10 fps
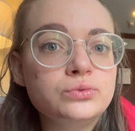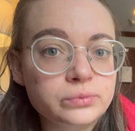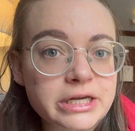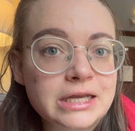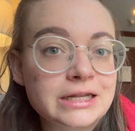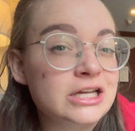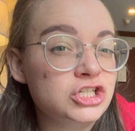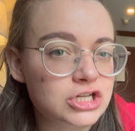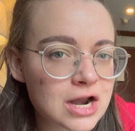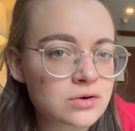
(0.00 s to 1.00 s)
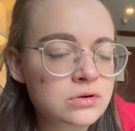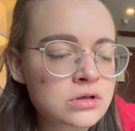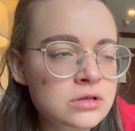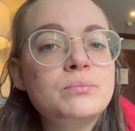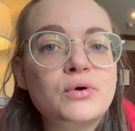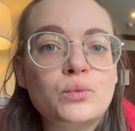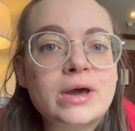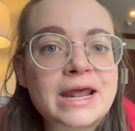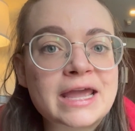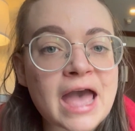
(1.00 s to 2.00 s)
read in general, but
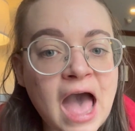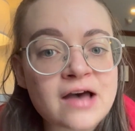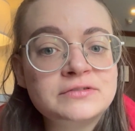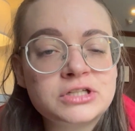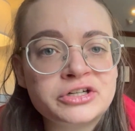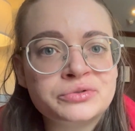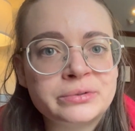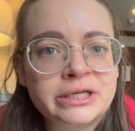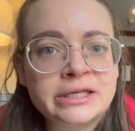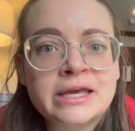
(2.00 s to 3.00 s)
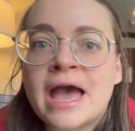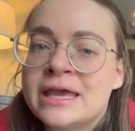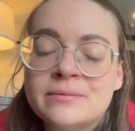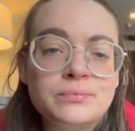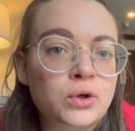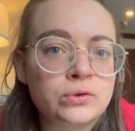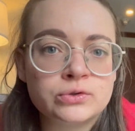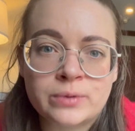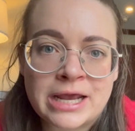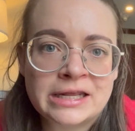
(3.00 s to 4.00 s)
when I have started reading it, I get
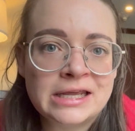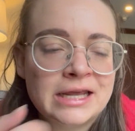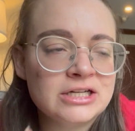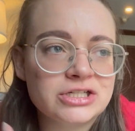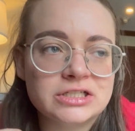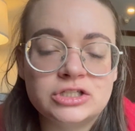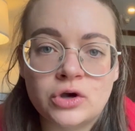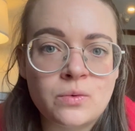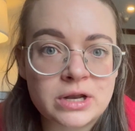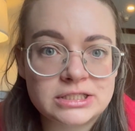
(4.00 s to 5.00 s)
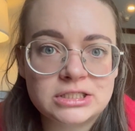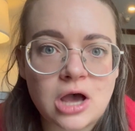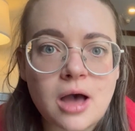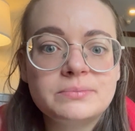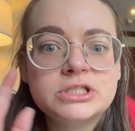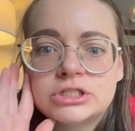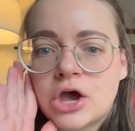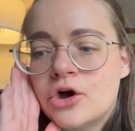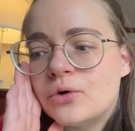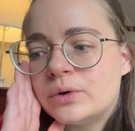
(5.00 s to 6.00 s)
pulled right in and just don't want to stop.
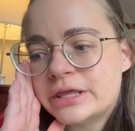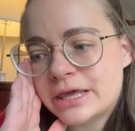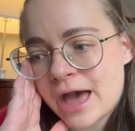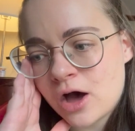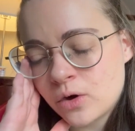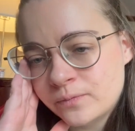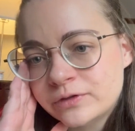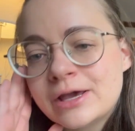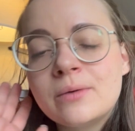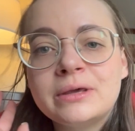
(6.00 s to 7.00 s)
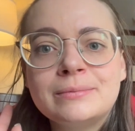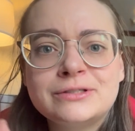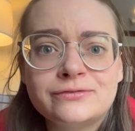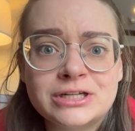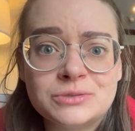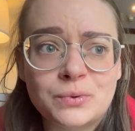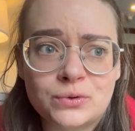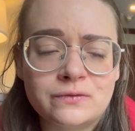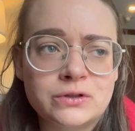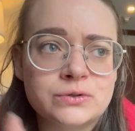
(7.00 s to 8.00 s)
So yeah, hopefully I'll be able to finish
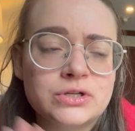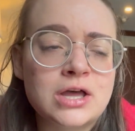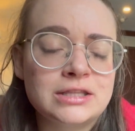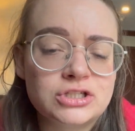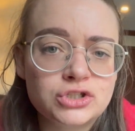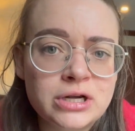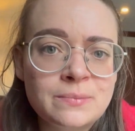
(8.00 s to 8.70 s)
both of those on this trip.